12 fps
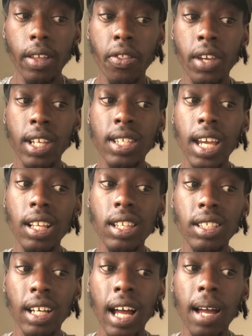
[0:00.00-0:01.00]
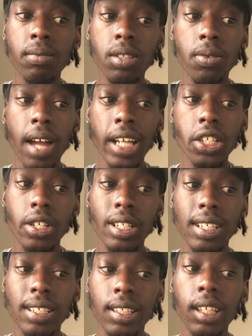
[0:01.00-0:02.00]
then take the time to
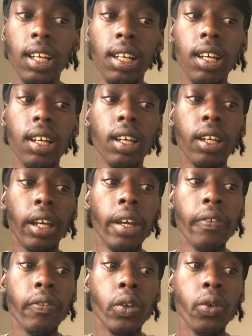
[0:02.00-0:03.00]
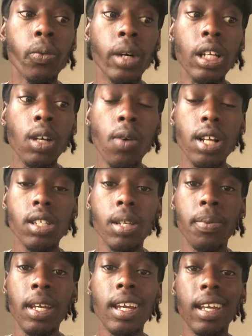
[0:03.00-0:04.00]
actually see if you really want to
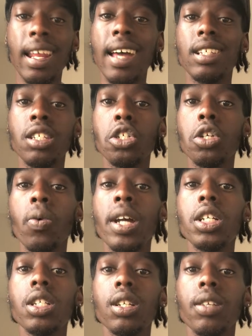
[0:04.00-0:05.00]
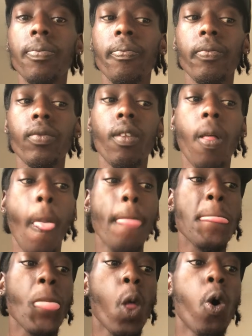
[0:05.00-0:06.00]
be in that situation,
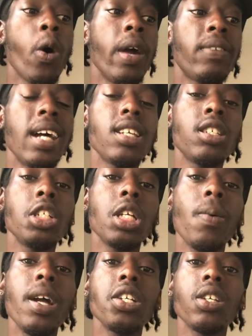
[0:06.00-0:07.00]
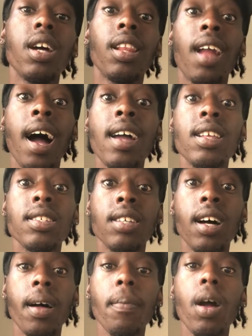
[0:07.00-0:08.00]
or if that situation aligns
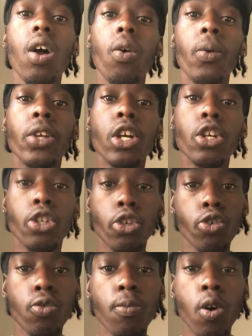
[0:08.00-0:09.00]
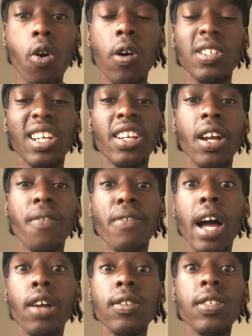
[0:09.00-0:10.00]
up with your true morals and your
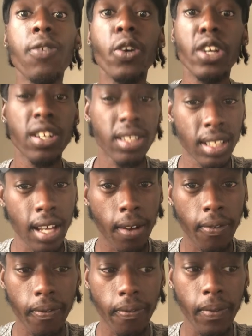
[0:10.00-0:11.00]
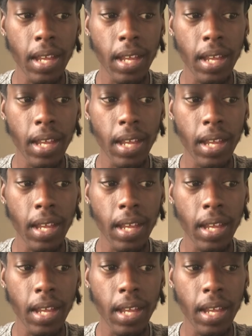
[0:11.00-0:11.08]
values for yourself.